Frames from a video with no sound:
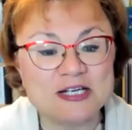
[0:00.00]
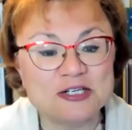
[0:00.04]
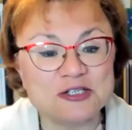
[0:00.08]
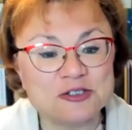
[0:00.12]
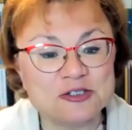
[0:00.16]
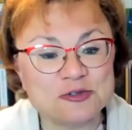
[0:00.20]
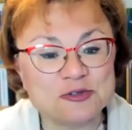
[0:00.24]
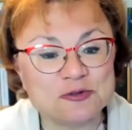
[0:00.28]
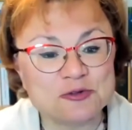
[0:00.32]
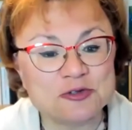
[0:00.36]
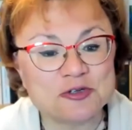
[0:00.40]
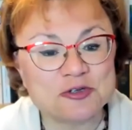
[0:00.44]

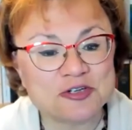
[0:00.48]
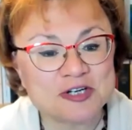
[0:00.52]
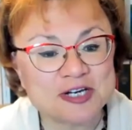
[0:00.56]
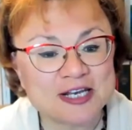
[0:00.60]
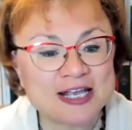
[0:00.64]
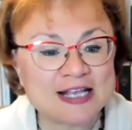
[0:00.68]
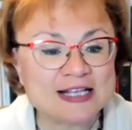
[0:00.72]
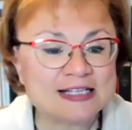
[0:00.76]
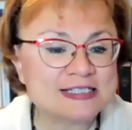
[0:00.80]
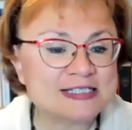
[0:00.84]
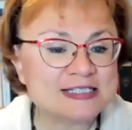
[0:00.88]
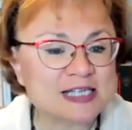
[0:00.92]
to
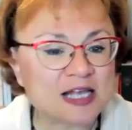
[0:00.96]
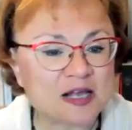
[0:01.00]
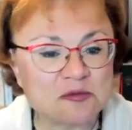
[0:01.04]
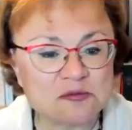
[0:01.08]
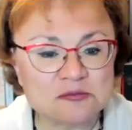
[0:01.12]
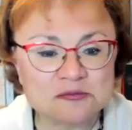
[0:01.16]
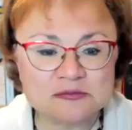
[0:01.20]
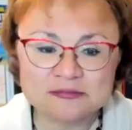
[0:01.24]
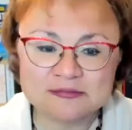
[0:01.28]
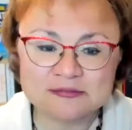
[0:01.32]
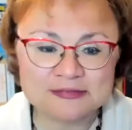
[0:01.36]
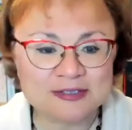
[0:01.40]
create
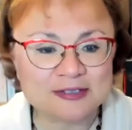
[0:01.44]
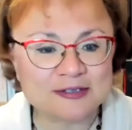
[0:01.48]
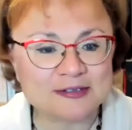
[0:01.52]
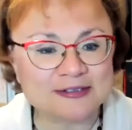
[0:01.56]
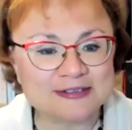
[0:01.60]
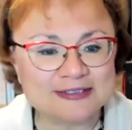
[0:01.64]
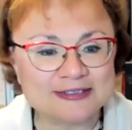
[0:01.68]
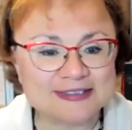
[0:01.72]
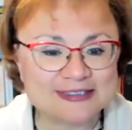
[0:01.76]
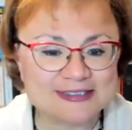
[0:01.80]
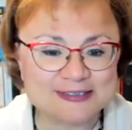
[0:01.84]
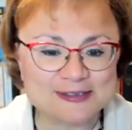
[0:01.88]
some
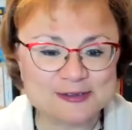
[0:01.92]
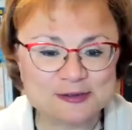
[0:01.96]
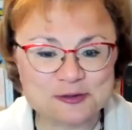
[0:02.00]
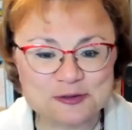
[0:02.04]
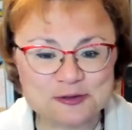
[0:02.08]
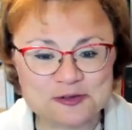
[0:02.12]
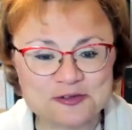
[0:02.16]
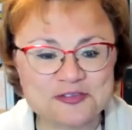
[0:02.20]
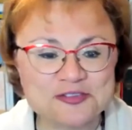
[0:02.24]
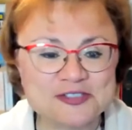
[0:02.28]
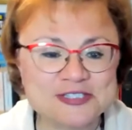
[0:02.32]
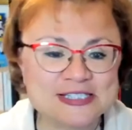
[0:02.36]
sort
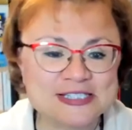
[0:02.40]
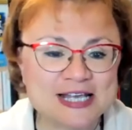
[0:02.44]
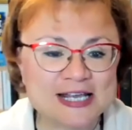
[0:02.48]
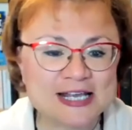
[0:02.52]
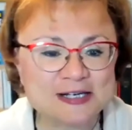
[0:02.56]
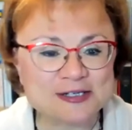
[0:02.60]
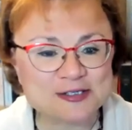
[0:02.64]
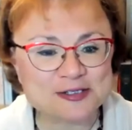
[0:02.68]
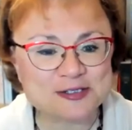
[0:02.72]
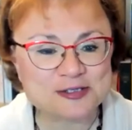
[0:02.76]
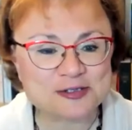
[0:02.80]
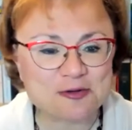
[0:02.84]
of
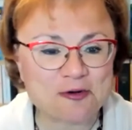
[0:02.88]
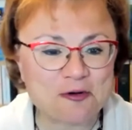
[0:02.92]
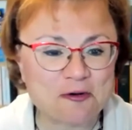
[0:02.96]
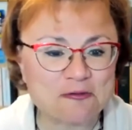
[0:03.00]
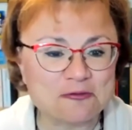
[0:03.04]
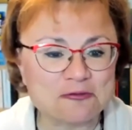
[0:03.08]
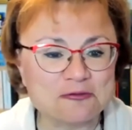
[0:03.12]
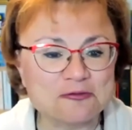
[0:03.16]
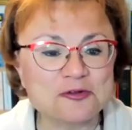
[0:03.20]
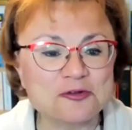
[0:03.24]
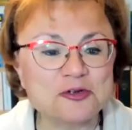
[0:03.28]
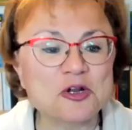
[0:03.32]
sense
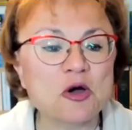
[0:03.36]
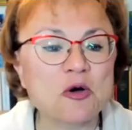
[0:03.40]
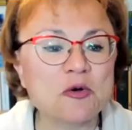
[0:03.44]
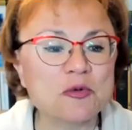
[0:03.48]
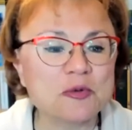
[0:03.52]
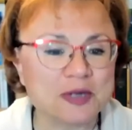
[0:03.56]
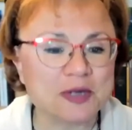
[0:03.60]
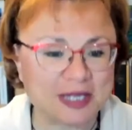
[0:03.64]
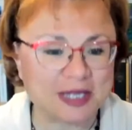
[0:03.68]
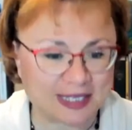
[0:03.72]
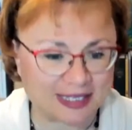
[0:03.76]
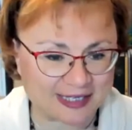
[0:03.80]
of
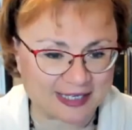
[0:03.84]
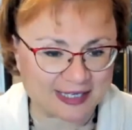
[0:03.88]
knowing